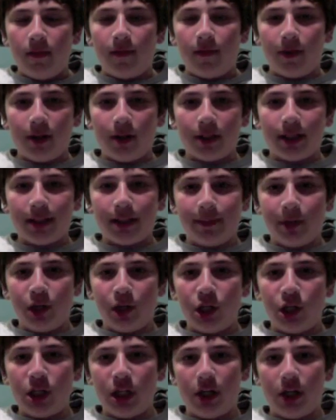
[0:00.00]
First, I'm going
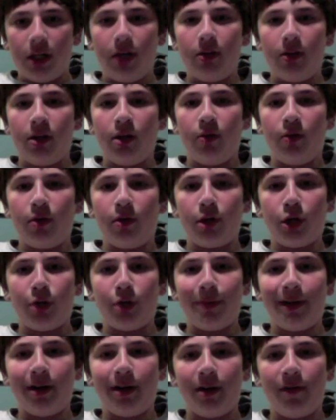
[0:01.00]
to show you the new
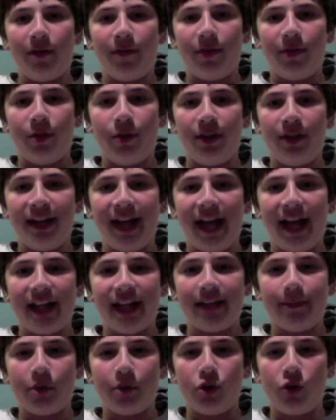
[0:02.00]
Curb Your
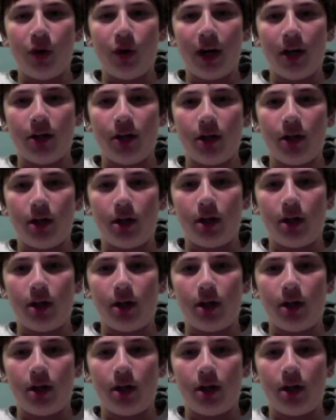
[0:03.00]
Enthusiasm trailer.